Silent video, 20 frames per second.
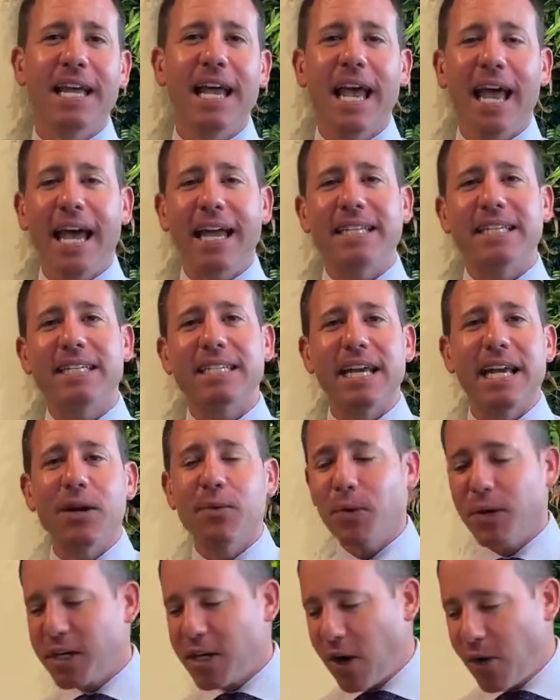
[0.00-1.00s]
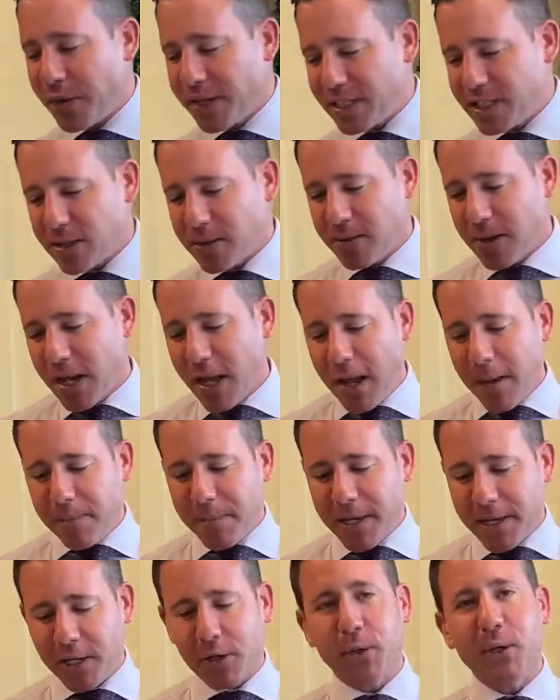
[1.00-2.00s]
And today we're going to
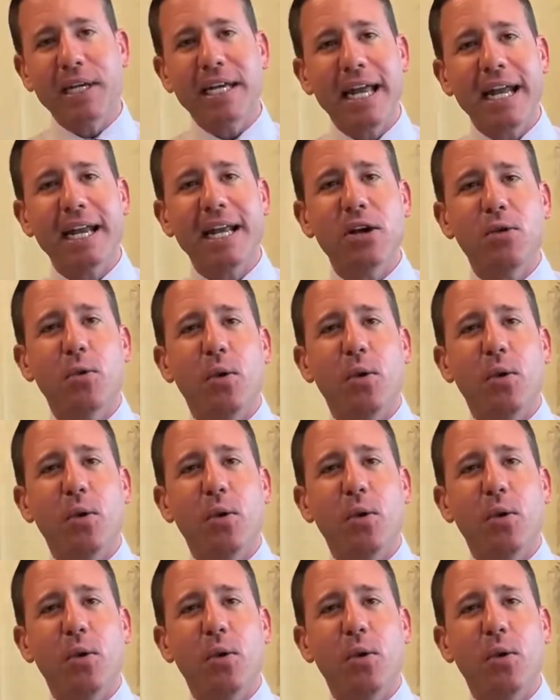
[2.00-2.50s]
be creating